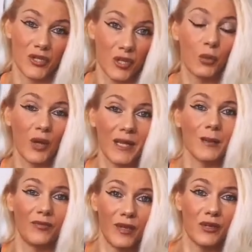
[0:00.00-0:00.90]
Do you want to
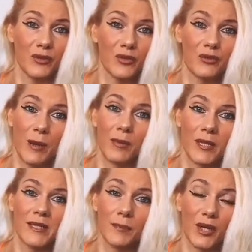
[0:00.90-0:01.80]
keep feeding those
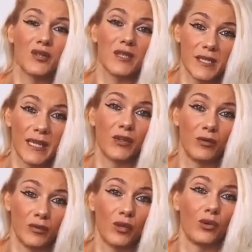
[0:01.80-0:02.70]
gremlins? Because they're taking
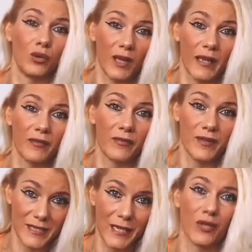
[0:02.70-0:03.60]
over your whole life.
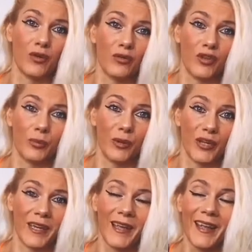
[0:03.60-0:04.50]
They're taking over your
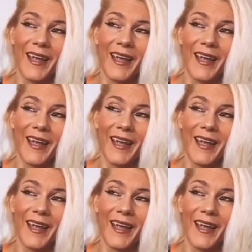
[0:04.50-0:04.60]
body.